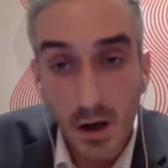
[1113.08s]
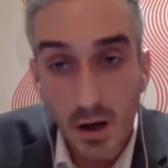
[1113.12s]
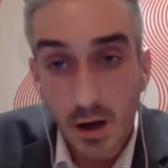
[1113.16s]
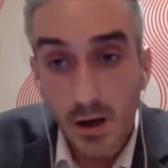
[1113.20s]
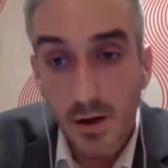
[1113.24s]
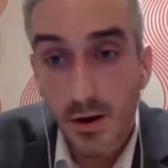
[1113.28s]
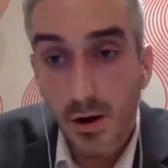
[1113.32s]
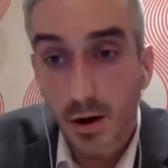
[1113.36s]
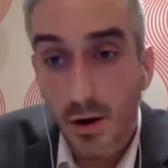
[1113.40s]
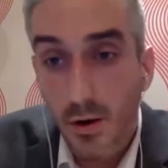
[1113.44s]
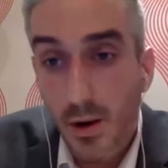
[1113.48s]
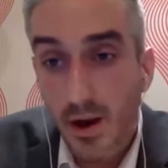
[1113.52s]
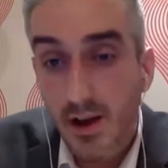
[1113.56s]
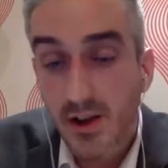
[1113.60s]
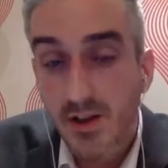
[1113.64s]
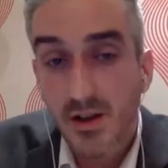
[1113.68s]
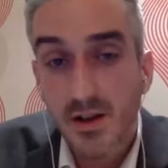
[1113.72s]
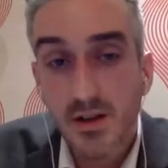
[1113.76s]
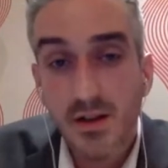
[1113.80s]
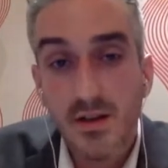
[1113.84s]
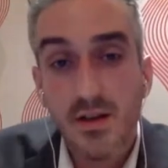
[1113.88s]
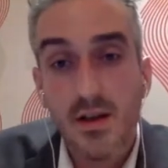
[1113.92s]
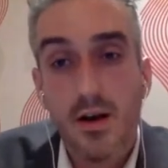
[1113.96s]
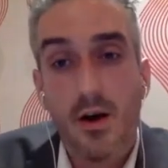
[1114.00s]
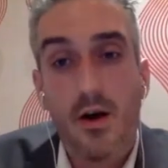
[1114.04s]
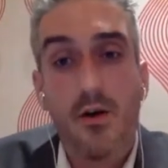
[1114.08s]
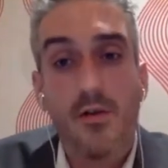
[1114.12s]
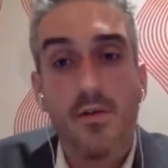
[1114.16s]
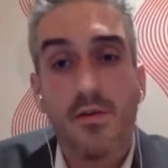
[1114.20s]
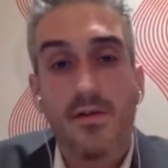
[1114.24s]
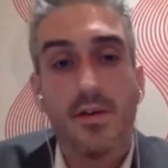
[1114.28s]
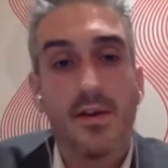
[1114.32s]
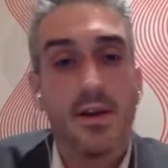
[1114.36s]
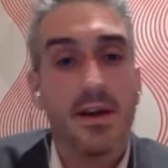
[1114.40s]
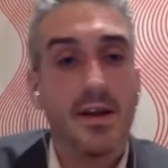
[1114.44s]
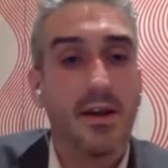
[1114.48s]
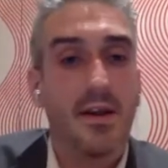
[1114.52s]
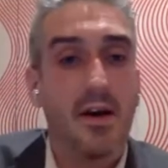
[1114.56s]
No questions.
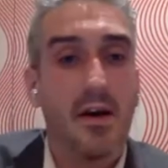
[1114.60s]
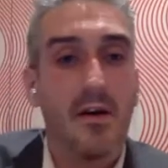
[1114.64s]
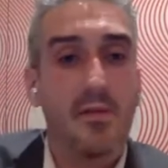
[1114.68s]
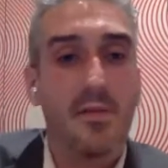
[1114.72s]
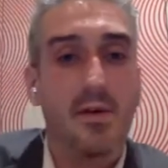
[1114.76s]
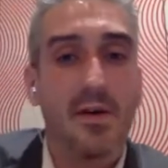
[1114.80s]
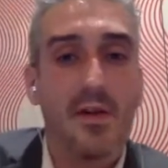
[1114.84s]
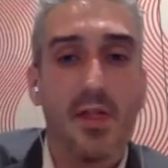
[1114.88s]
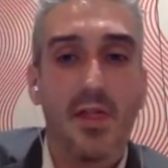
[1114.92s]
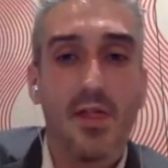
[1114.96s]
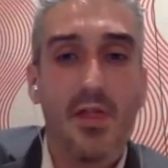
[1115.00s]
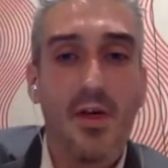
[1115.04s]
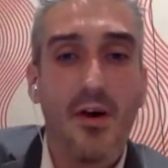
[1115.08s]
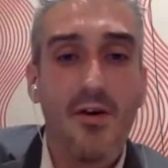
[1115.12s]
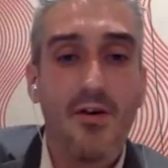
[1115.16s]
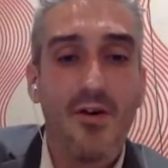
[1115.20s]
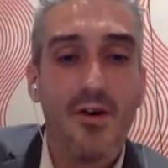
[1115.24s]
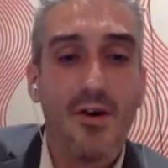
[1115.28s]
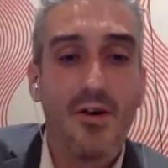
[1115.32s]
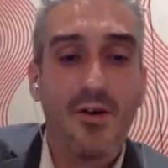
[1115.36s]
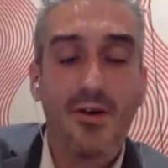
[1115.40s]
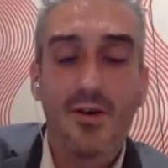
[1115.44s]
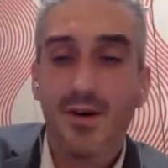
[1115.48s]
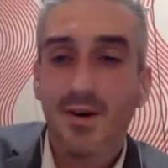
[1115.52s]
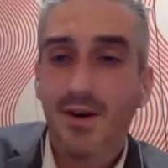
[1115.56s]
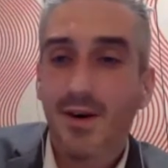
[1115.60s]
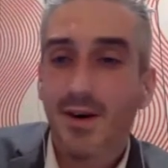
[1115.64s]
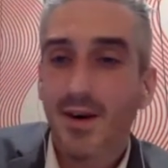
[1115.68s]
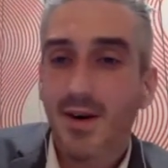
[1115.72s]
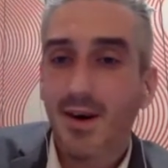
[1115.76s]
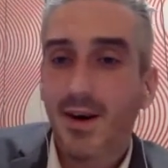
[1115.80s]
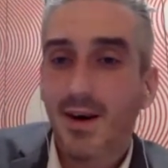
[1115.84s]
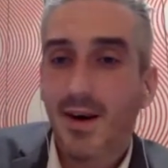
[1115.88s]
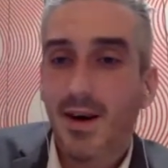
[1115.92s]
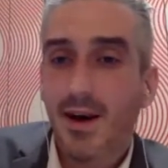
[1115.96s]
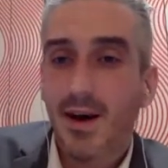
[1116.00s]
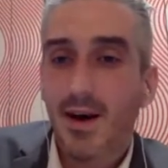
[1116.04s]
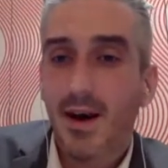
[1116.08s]
Hopefully I've been thorough.
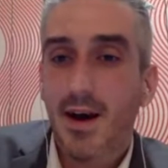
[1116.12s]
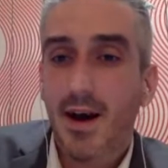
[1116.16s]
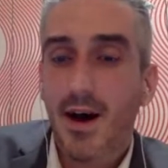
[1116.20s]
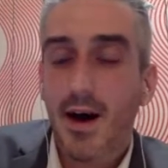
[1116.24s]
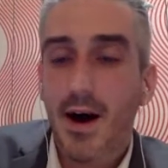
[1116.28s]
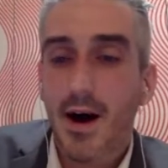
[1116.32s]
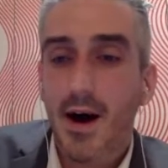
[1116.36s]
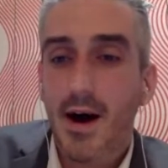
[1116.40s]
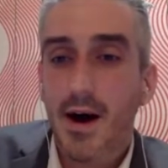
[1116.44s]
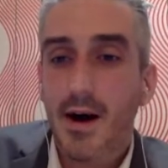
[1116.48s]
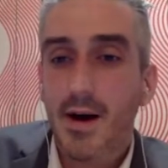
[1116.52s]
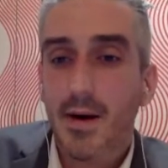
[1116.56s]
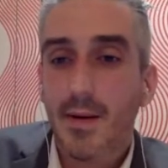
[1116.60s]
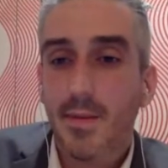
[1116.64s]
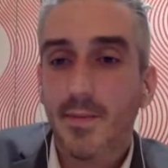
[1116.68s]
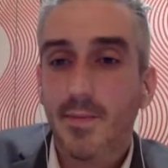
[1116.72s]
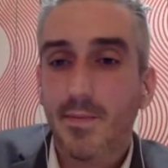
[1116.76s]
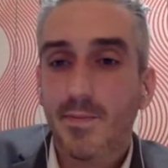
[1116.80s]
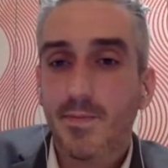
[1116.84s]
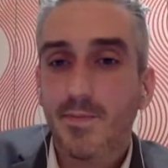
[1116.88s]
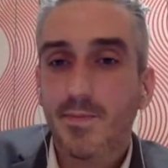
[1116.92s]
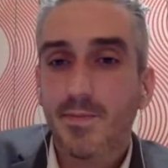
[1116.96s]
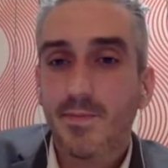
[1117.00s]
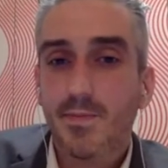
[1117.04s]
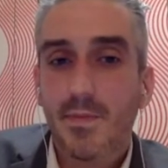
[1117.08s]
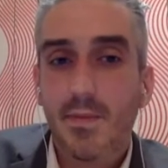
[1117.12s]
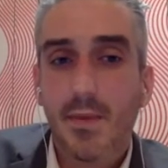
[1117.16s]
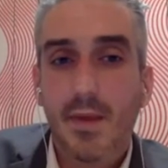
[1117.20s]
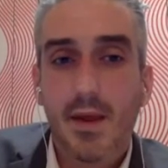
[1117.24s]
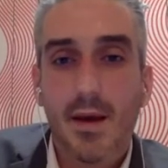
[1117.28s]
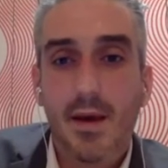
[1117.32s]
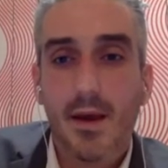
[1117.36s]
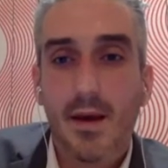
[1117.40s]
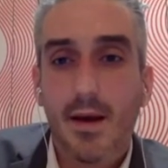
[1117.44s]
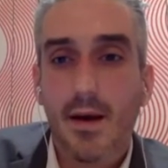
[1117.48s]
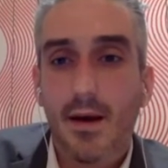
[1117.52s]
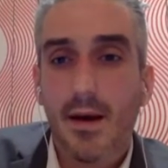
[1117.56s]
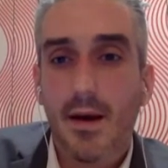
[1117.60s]

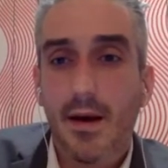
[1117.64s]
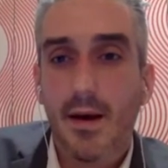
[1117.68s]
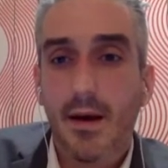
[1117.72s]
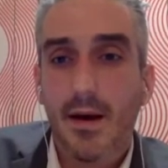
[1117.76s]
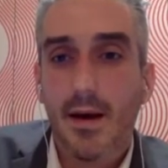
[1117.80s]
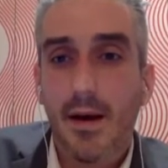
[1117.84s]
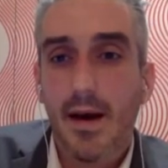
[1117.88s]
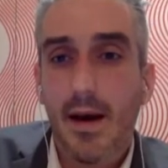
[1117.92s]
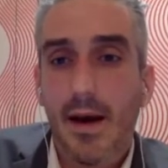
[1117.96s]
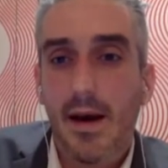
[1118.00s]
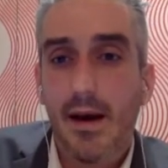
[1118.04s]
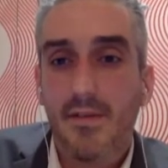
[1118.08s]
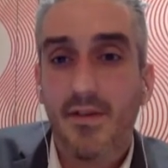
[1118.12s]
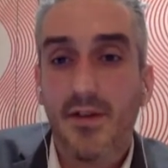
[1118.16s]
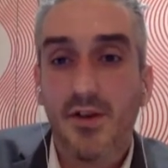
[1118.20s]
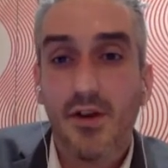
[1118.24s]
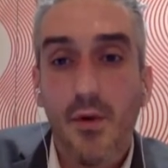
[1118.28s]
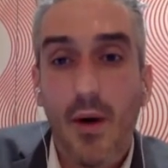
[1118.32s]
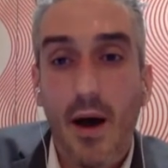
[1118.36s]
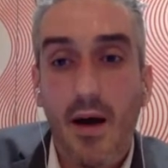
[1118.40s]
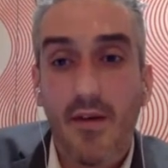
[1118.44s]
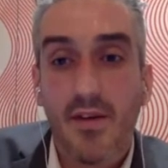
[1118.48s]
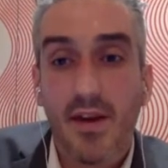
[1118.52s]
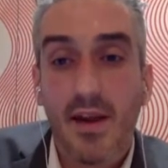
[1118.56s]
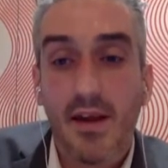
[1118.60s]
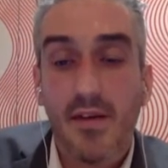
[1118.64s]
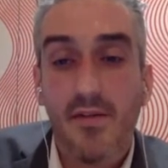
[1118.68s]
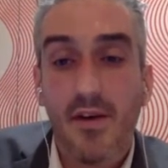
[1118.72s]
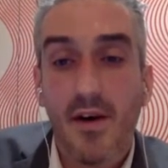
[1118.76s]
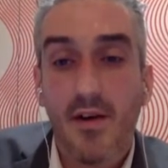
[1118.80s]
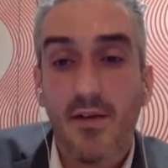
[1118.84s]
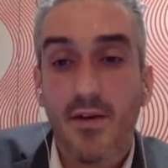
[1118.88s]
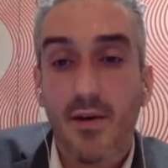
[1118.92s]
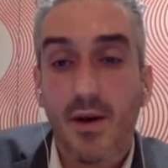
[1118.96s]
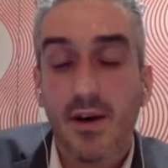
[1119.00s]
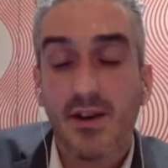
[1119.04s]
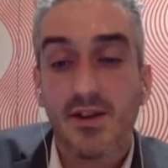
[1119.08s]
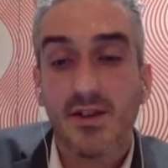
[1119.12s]
If you do have any
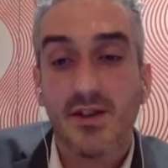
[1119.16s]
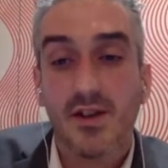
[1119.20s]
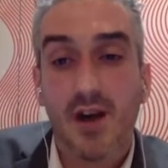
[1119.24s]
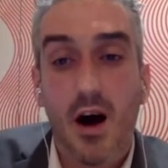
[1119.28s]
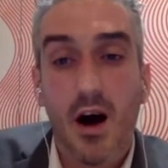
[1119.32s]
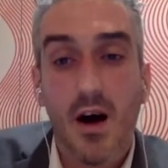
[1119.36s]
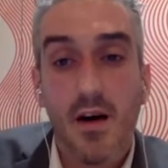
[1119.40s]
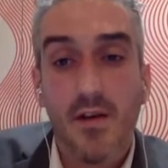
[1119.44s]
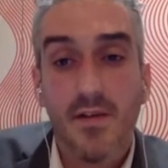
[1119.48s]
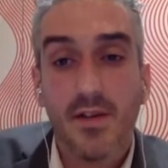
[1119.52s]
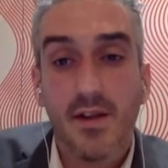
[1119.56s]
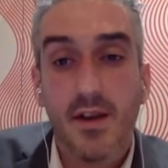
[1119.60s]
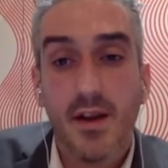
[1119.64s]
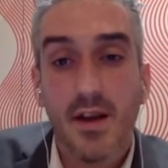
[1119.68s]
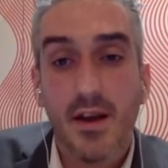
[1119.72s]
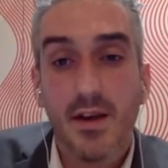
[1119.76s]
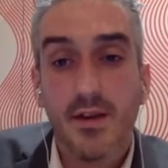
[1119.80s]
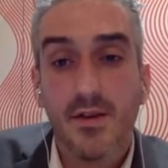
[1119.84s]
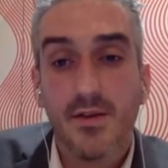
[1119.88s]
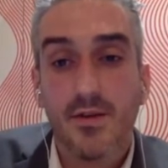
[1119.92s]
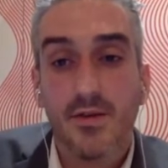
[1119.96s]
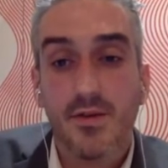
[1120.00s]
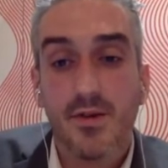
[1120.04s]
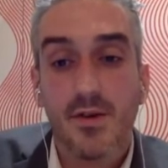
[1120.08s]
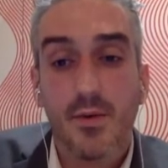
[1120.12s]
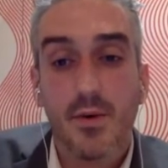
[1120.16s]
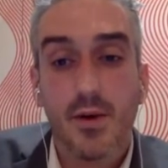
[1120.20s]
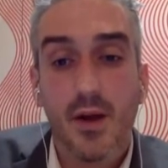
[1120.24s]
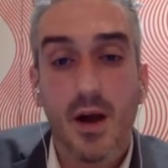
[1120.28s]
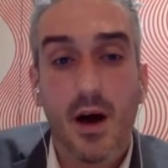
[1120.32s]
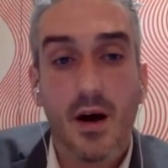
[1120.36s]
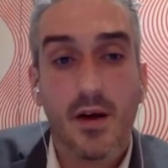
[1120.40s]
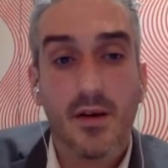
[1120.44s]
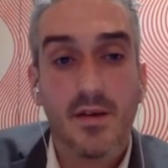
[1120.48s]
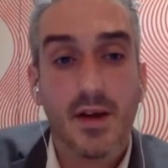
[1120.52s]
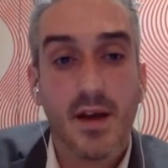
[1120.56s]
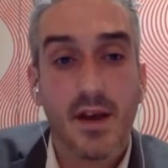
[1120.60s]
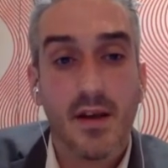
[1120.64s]
further questions after this, or you want to
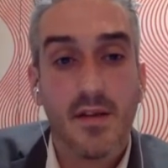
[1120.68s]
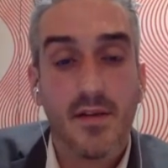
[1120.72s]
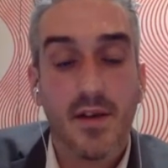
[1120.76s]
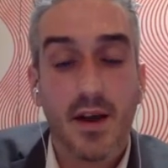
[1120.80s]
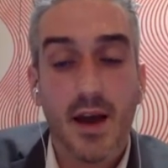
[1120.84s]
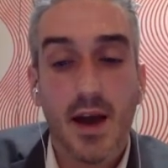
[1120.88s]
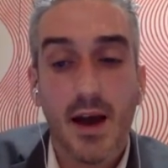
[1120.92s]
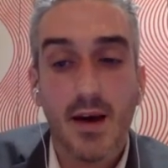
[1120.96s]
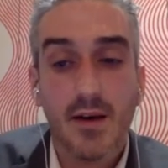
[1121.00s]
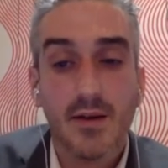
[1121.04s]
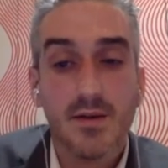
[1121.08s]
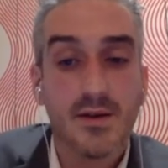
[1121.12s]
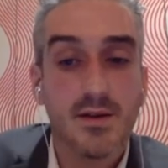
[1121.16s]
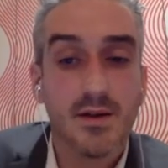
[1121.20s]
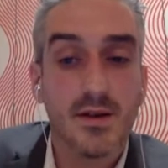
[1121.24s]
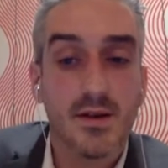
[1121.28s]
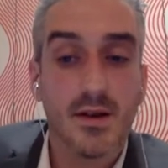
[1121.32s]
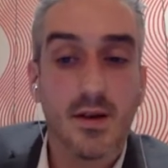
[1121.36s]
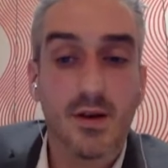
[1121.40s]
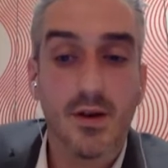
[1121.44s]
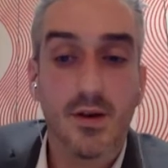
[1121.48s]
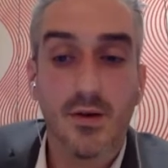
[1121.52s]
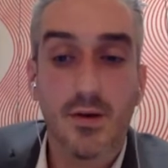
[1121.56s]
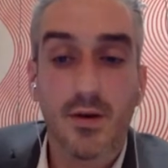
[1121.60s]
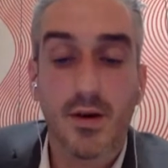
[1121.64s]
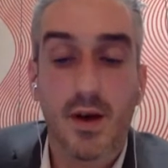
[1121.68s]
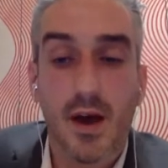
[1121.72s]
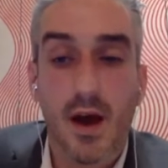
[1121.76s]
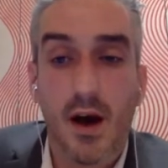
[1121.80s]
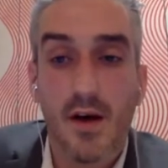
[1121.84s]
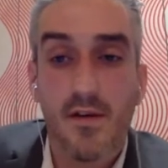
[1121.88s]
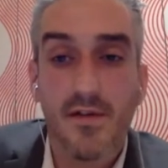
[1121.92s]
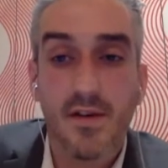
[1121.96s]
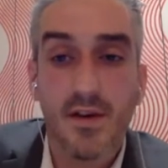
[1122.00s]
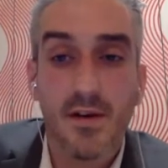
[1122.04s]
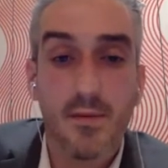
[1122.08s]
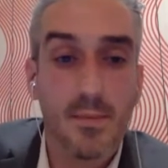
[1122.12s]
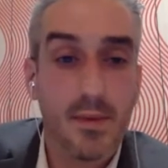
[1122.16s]
ask anything else,
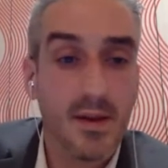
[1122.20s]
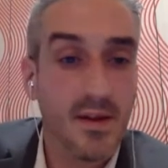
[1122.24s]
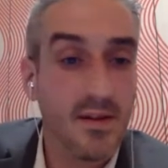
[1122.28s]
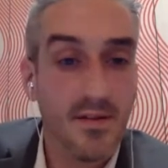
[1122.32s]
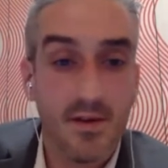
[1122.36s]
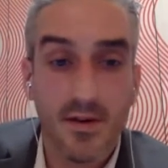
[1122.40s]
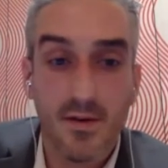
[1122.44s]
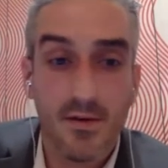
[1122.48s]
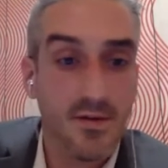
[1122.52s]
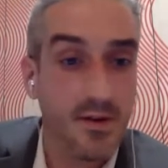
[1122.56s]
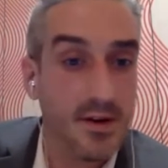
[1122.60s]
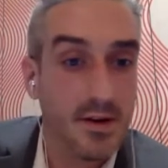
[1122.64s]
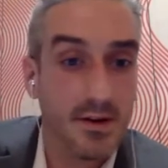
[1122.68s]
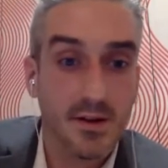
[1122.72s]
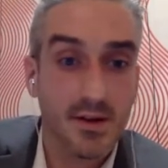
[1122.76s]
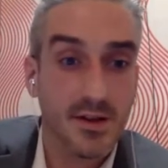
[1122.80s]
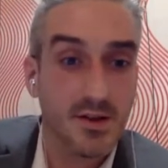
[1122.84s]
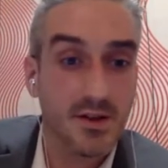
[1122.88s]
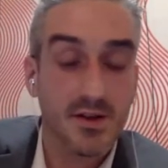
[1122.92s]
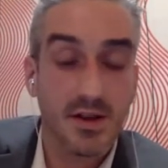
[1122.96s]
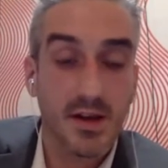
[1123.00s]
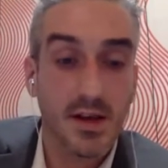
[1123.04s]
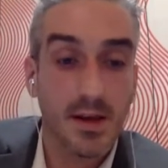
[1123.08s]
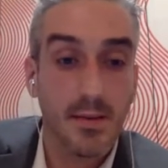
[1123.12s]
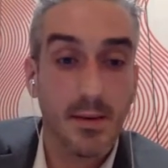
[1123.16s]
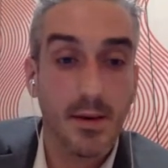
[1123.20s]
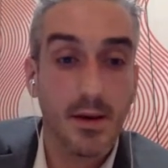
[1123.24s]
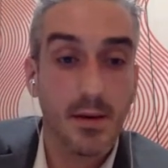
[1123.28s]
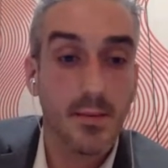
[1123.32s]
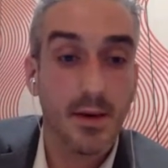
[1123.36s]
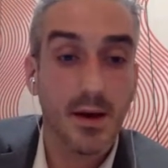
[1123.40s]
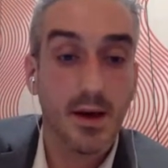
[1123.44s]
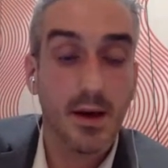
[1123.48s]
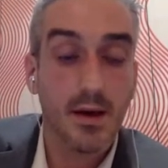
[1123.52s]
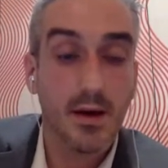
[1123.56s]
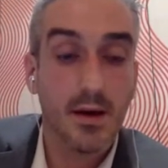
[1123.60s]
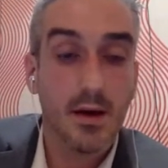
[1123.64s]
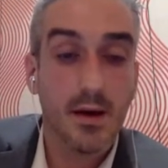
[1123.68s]
please feel free to just email me.